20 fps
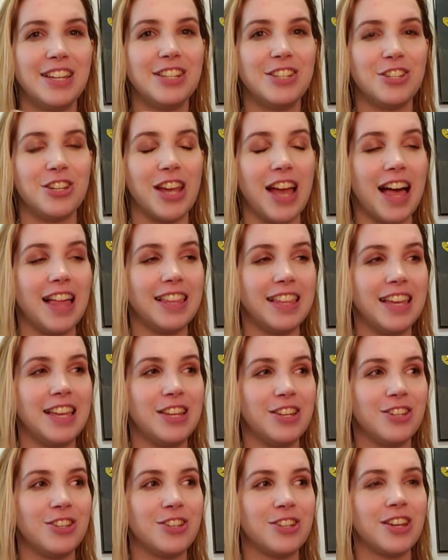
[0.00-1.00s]

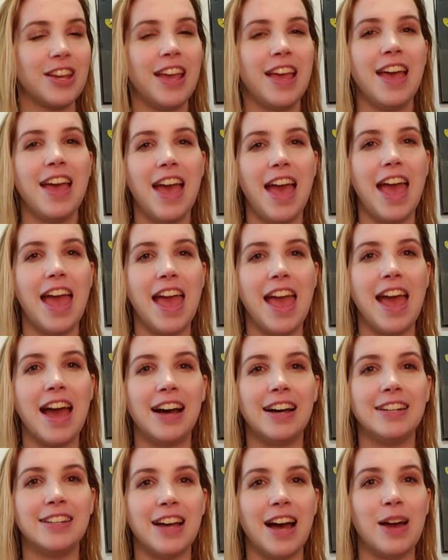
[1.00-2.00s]
challenge
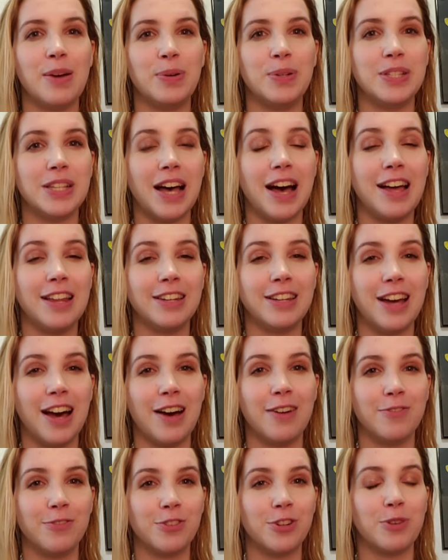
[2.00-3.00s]
and I was
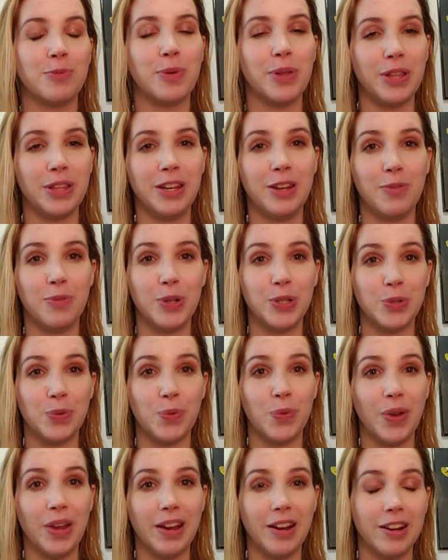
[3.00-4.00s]
uncomfortable and it was
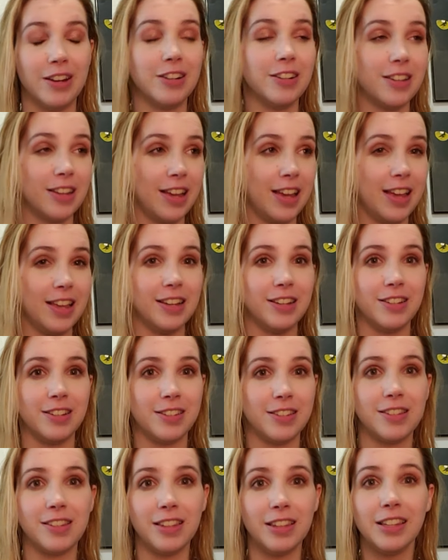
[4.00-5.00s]
weird and
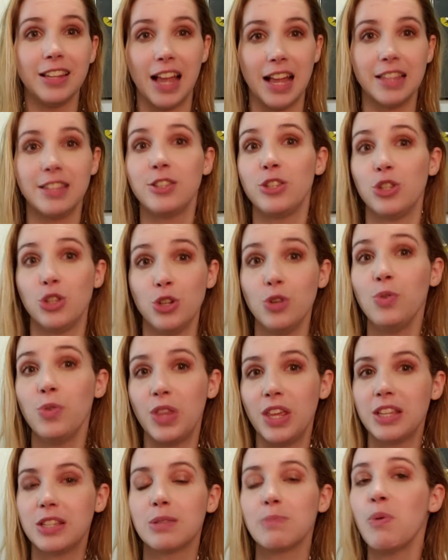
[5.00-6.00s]
let's do
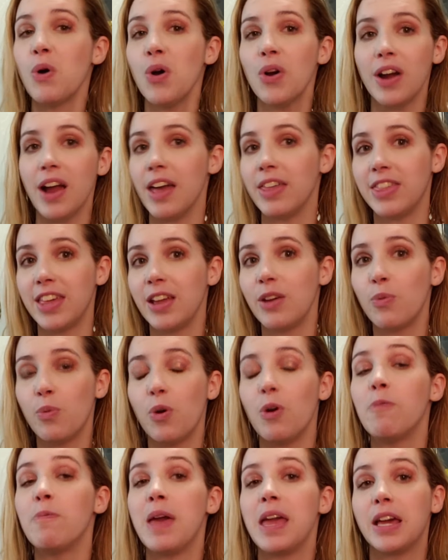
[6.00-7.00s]
this more. I think
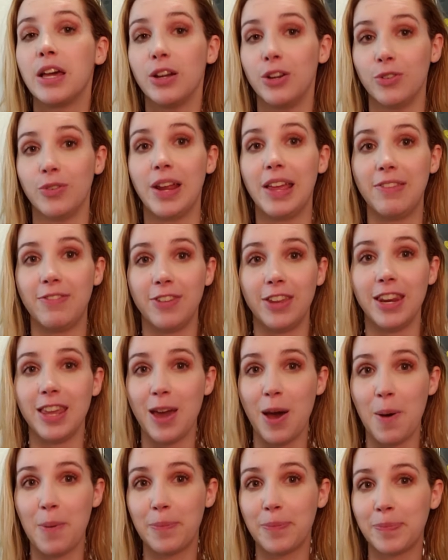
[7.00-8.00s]
we'll make a great
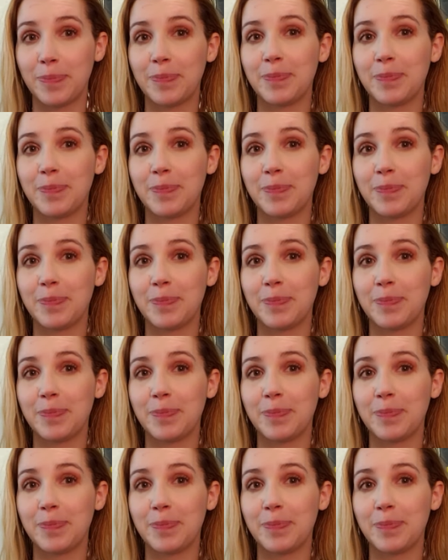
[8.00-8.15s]
video.